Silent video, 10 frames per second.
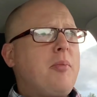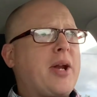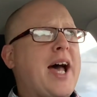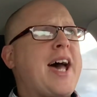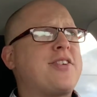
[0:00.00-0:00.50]

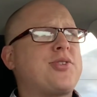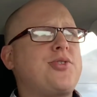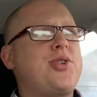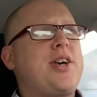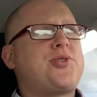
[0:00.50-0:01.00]
But I had a
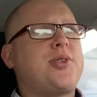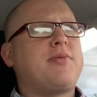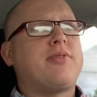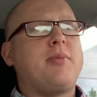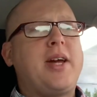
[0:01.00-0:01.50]

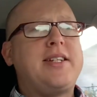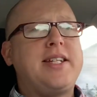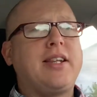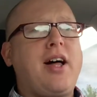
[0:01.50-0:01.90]
suggestion from 18